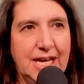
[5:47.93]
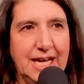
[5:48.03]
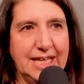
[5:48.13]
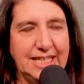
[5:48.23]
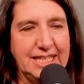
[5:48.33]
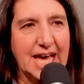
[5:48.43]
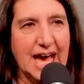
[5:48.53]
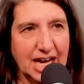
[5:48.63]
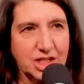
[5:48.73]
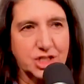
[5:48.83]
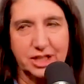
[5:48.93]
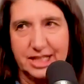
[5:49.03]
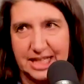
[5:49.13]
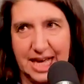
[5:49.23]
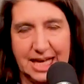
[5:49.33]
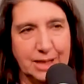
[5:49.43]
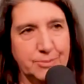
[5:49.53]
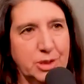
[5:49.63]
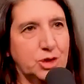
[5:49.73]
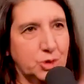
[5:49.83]
and he actually
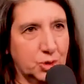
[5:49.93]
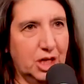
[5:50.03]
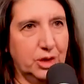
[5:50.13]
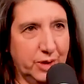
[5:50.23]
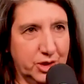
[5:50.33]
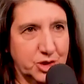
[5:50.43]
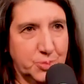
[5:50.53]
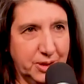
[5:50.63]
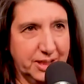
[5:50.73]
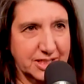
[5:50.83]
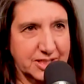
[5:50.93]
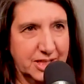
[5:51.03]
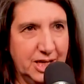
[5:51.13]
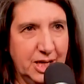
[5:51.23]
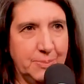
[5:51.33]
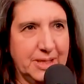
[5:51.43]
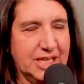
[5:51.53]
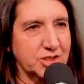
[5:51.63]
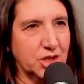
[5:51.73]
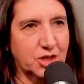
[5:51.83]
came to Colorado Springs
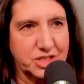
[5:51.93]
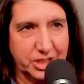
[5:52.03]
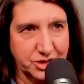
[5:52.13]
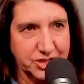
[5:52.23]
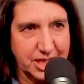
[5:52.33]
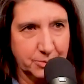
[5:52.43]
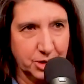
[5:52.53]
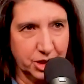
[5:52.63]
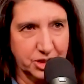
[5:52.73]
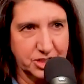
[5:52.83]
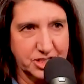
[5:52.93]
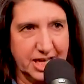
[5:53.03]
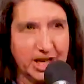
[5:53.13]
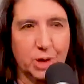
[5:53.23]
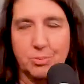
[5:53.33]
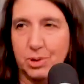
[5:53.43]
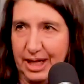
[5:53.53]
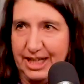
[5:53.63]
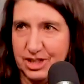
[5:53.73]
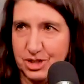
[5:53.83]
because our xeriscape gardens and our
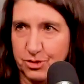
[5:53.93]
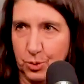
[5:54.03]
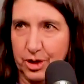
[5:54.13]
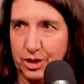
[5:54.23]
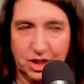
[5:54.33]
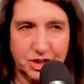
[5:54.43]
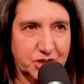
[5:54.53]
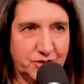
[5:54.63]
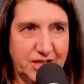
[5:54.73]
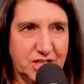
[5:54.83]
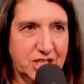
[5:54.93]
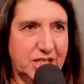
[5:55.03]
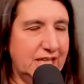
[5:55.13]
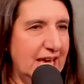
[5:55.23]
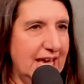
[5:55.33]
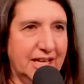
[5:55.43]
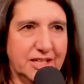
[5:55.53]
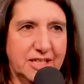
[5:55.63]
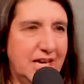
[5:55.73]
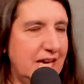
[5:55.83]
plans for water conservation
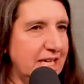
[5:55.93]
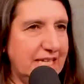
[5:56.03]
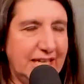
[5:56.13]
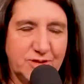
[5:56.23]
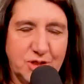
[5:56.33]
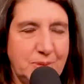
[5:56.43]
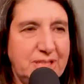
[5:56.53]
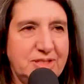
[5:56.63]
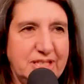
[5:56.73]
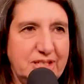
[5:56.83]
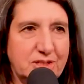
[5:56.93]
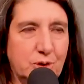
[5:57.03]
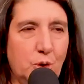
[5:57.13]
and native species